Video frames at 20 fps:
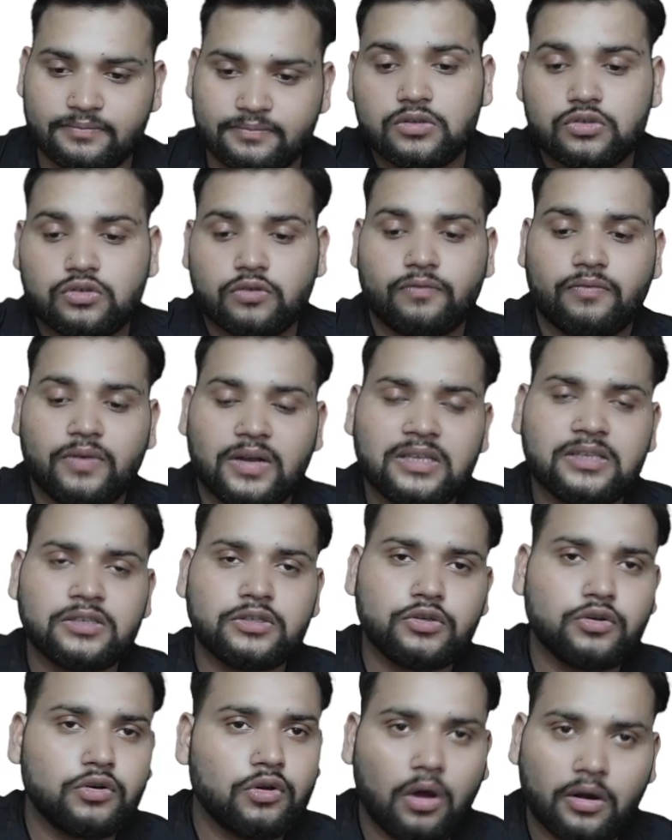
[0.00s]
So
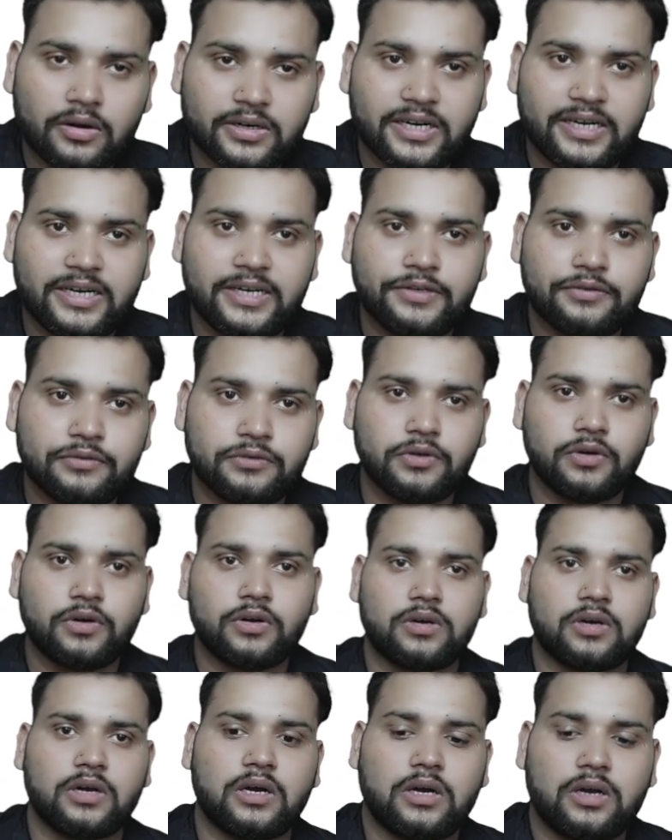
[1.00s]
once you logged in into
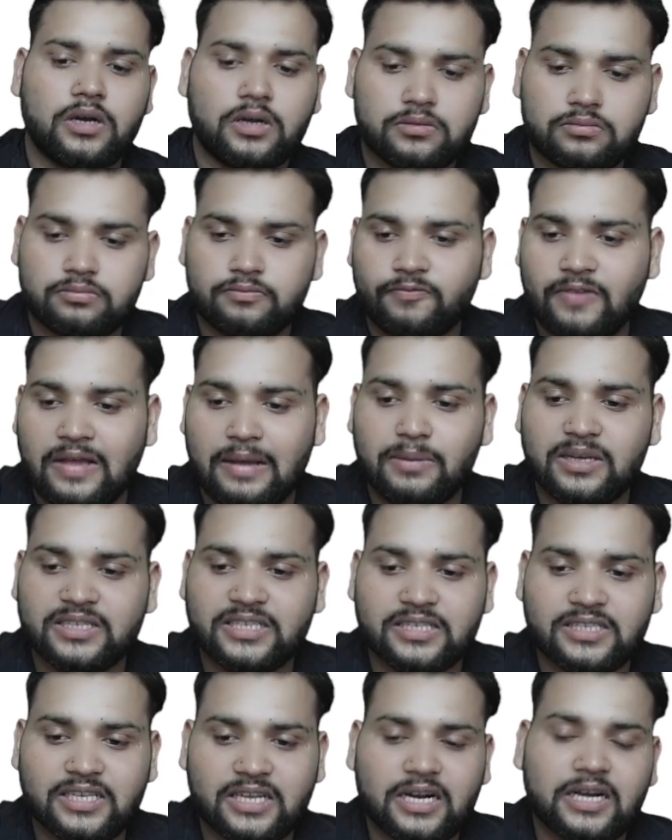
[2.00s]
your uh, web
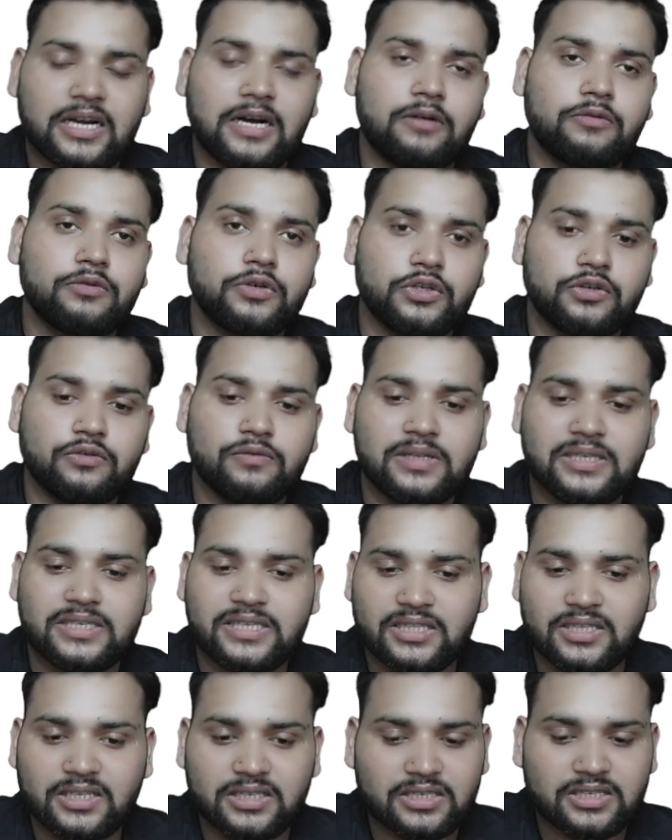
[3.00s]
assessor account, you will
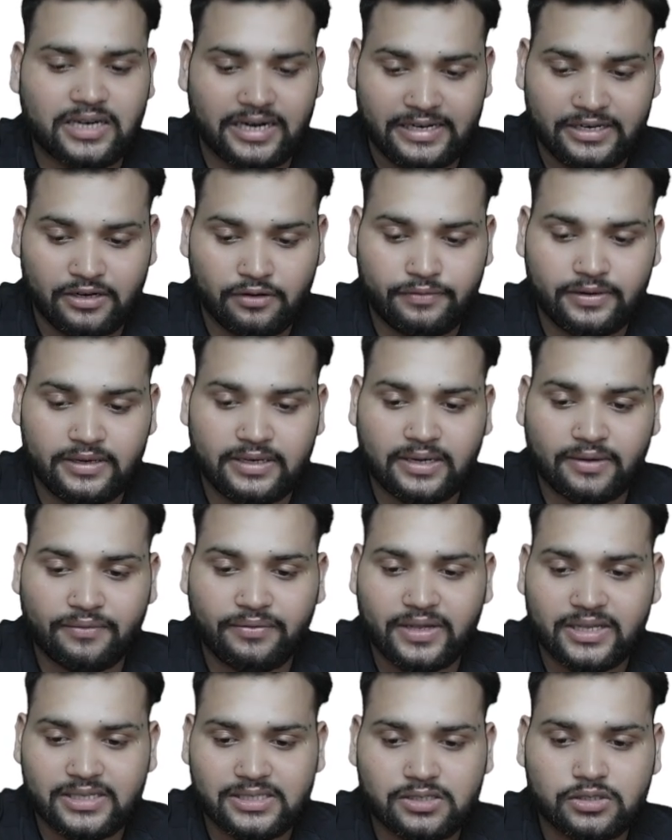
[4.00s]
see this kind of
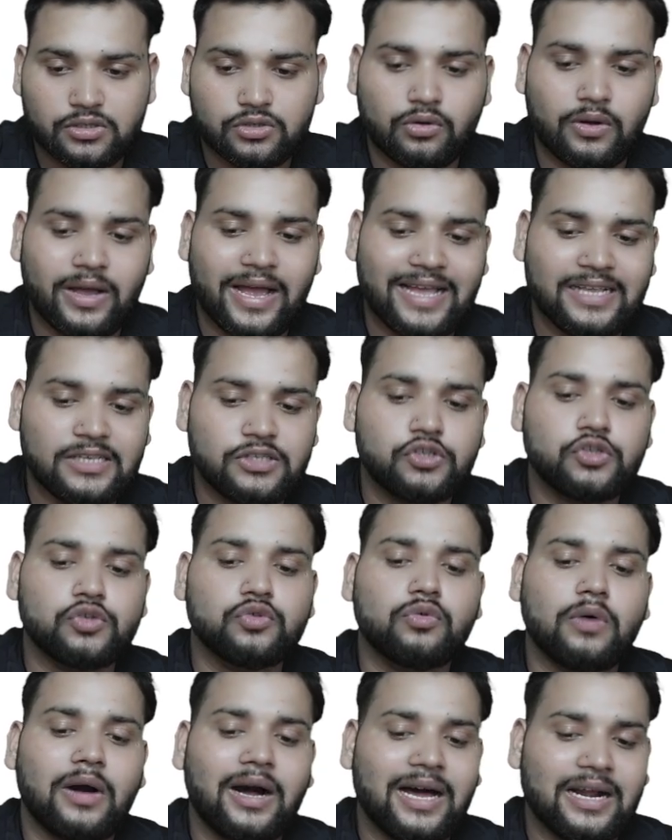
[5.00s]
interface. So as
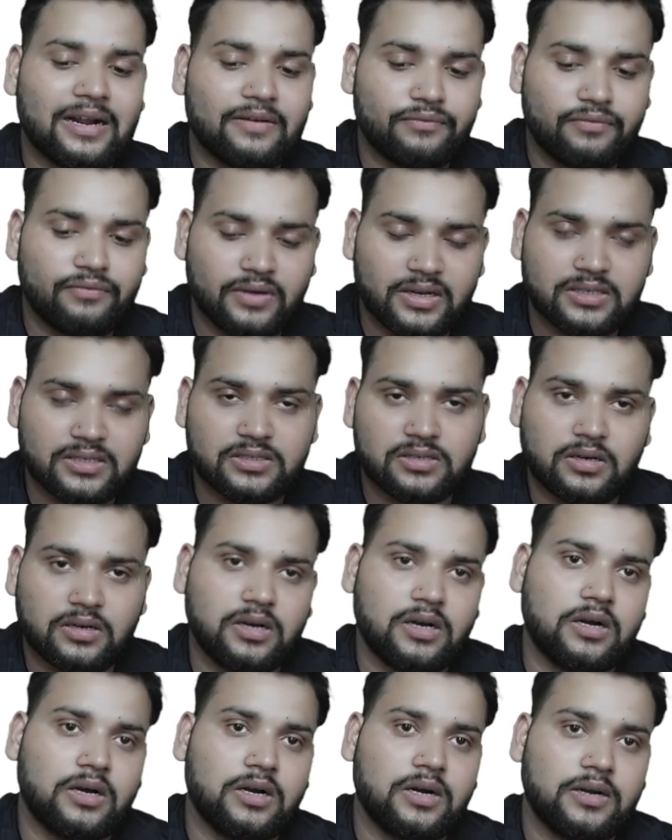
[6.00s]
you are a first
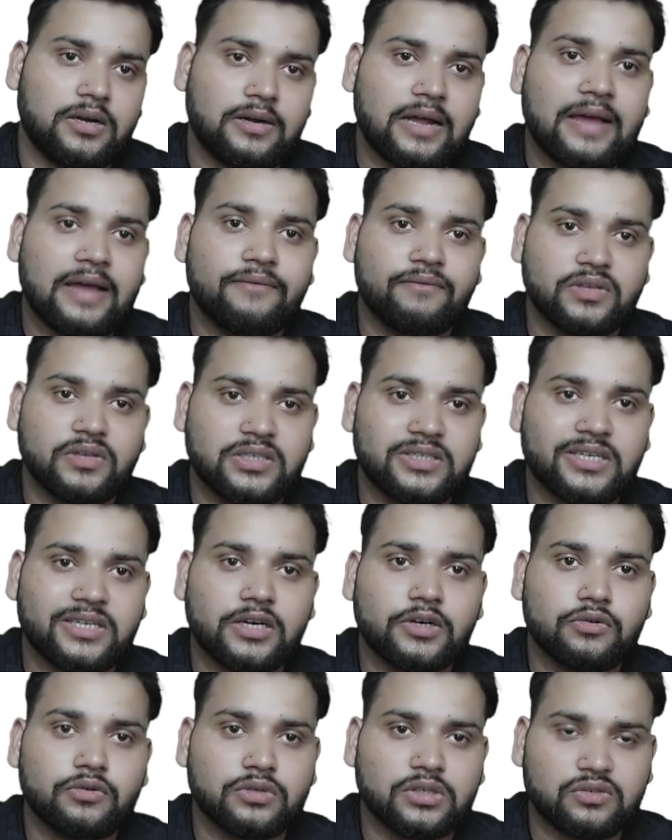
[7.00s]
uh, time
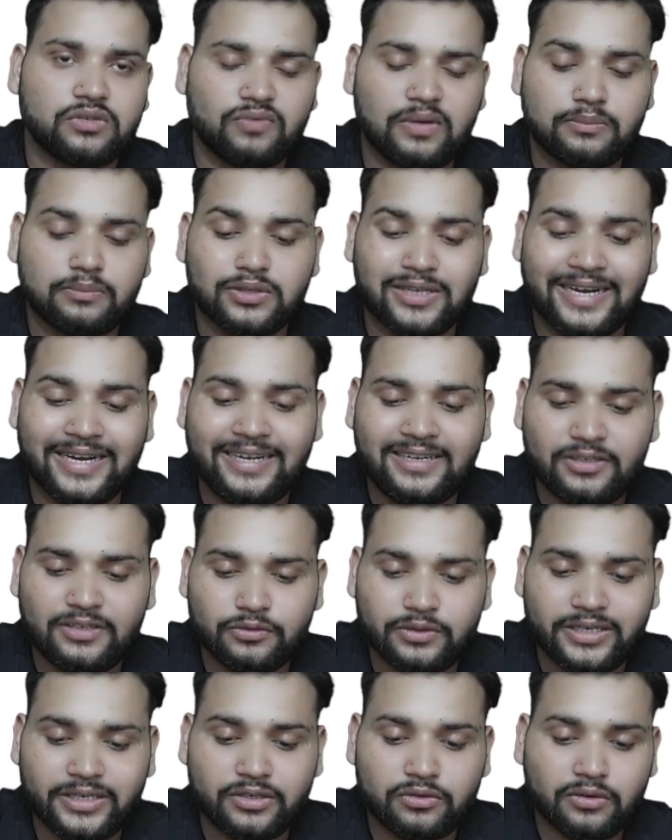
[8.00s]
visitor to this website,
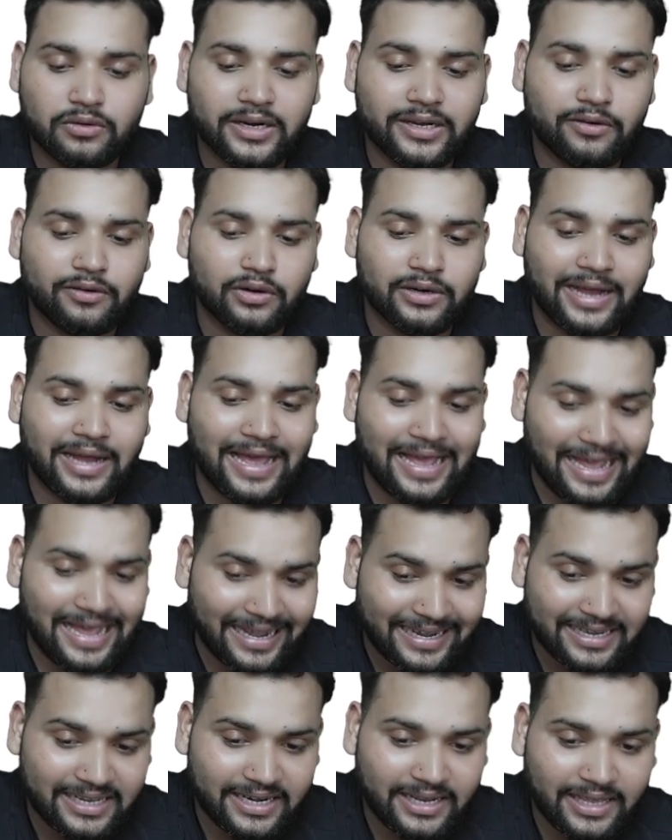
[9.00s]
you need to click on
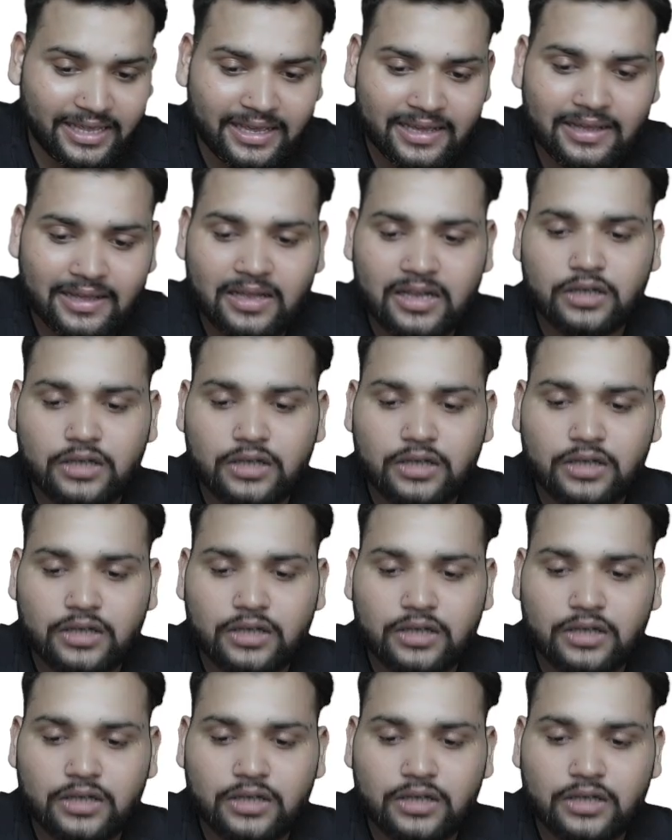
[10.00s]
agree.